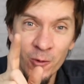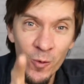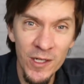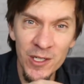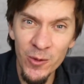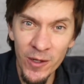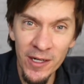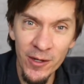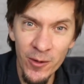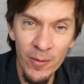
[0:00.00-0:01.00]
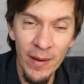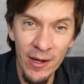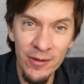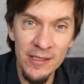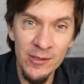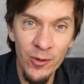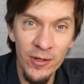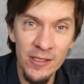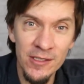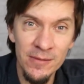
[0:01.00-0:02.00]
what do you want to know about this
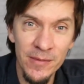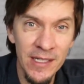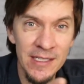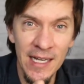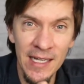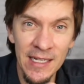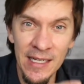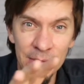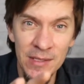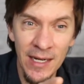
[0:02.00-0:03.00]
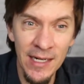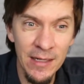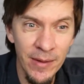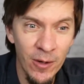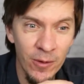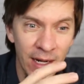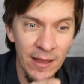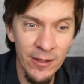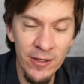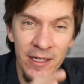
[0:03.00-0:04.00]
course? Because I can keep talking about what I
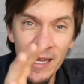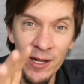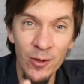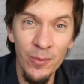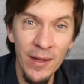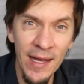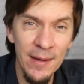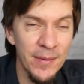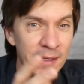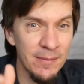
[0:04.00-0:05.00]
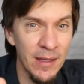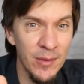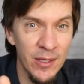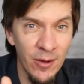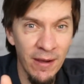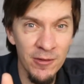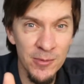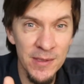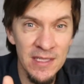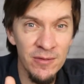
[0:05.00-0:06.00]
learn and how to apply it, but maybe you have a
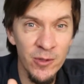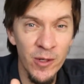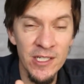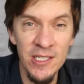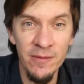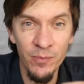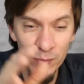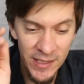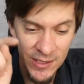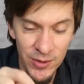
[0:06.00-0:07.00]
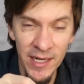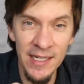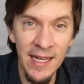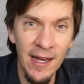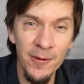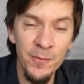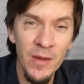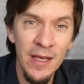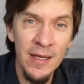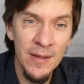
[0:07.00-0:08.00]
specific question. Please write it down.
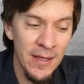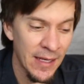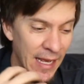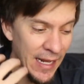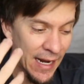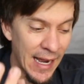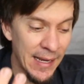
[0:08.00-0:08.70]
And